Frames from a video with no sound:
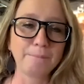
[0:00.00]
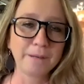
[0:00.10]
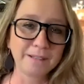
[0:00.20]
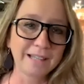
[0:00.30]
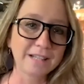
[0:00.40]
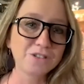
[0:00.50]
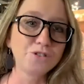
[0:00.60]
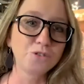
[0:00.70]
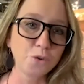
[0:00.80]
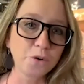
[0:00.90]
But that's
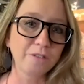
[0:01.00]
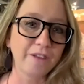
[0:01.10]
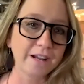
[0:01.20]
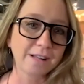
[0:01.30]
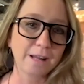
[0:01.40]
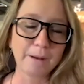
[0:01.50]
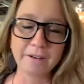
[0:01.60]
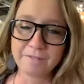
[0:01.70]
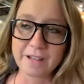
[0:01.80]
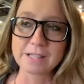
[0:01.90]
True North Fan Club on
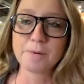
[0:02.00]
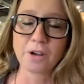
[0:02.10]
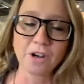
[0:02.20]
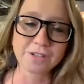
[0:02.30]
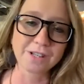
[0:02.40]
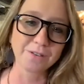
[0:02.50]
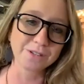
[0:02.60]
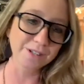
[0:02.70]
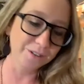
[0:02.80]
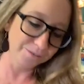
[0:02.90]
Facebook also.
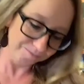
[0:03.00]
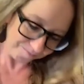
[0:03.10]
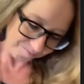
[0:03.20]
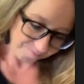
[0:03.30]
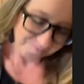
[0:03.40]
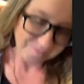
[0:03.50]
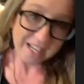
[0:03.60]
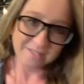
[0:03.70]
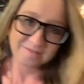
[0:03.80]
So yeah.